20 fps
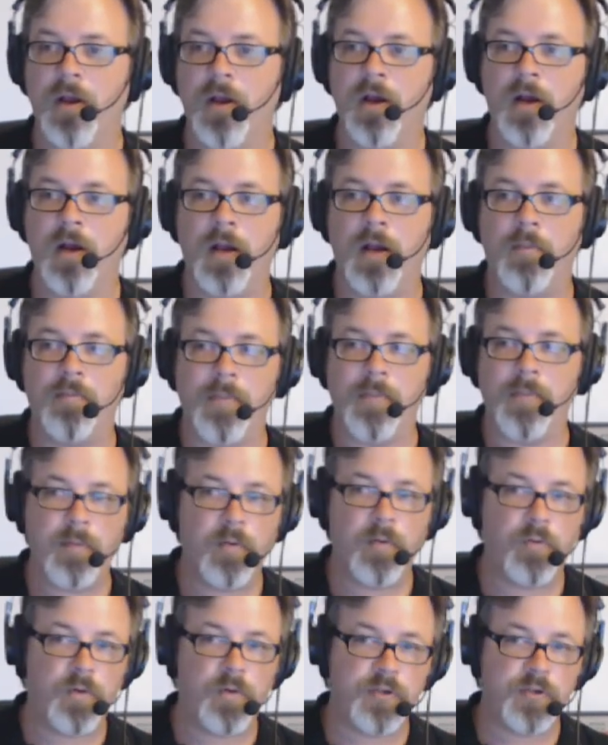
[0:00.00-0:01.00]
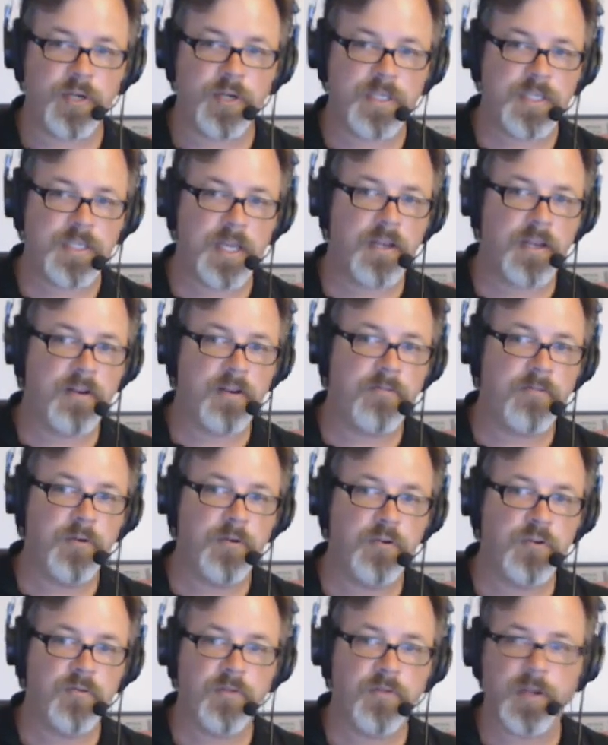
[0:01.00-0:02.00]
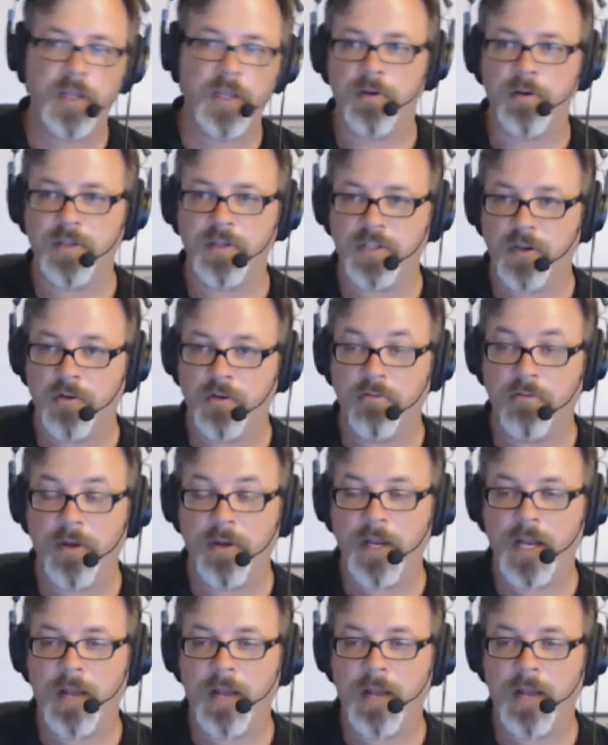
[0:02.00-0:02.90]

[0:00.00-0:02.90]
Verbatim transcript: um, maybe we'll address that in a future video. It's a great